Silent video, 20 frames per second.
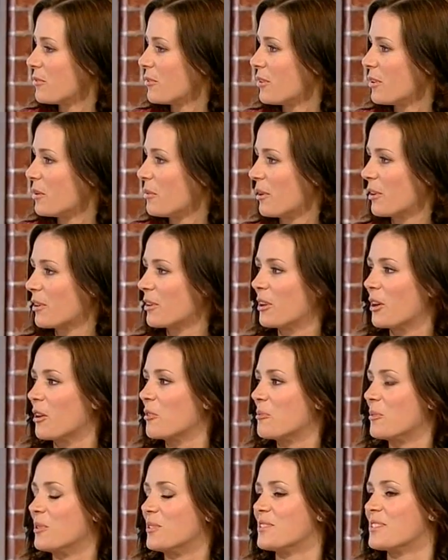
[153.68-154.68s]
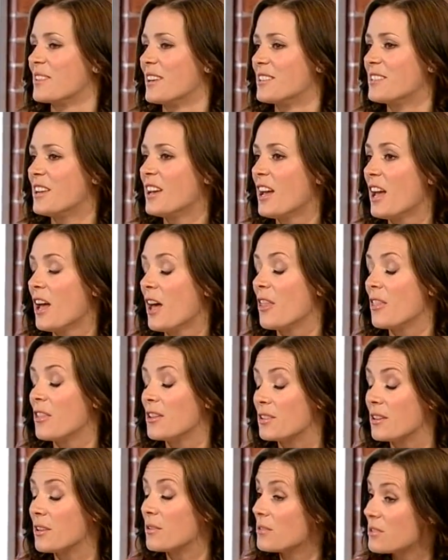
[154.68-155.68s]
for the American government said that
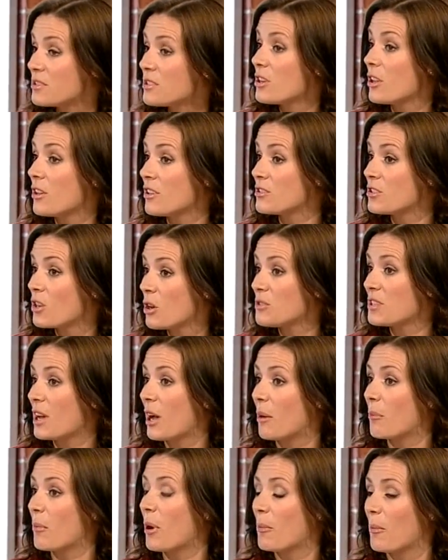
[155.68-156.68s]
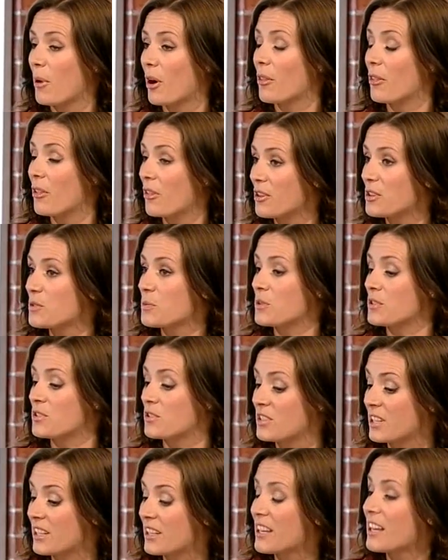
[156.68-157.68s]
there's no doubt in my mind that this was
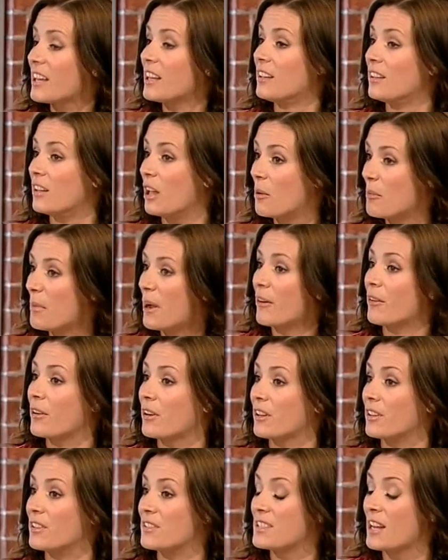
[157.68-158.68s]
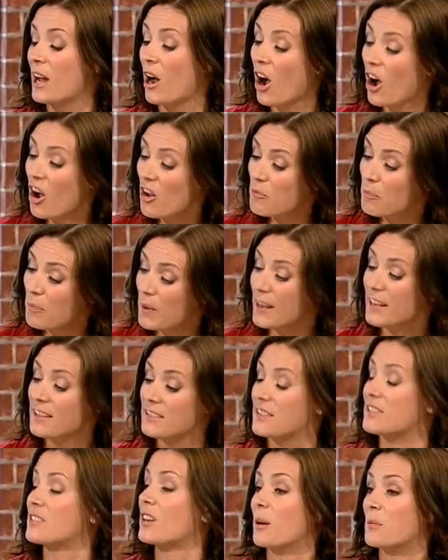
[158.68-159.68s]
to kill Americans. Now, I've been to
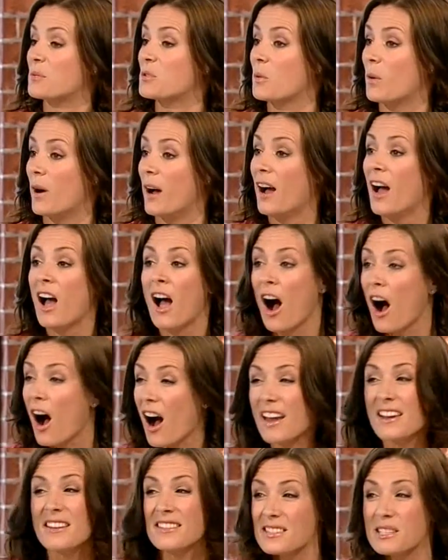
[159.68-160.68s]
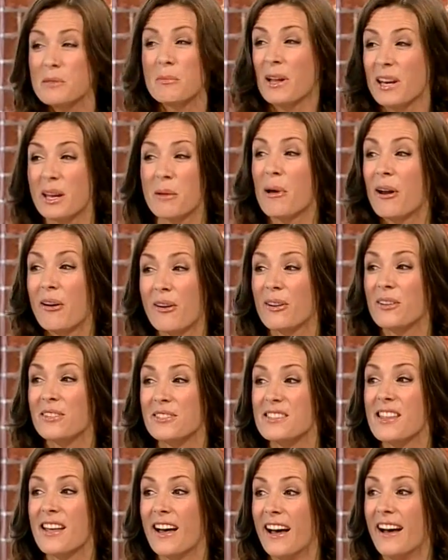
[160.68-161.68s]
Times Square. I didn't see many Americans
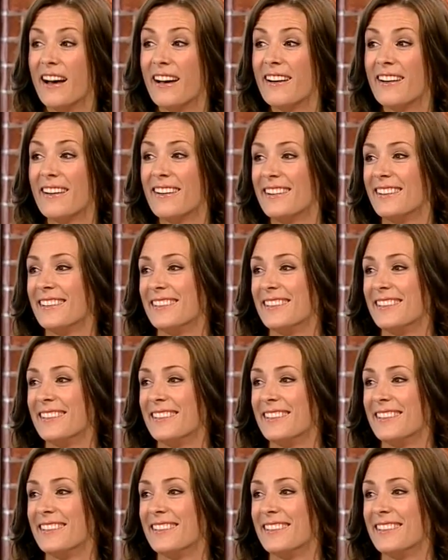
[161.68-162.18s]
there.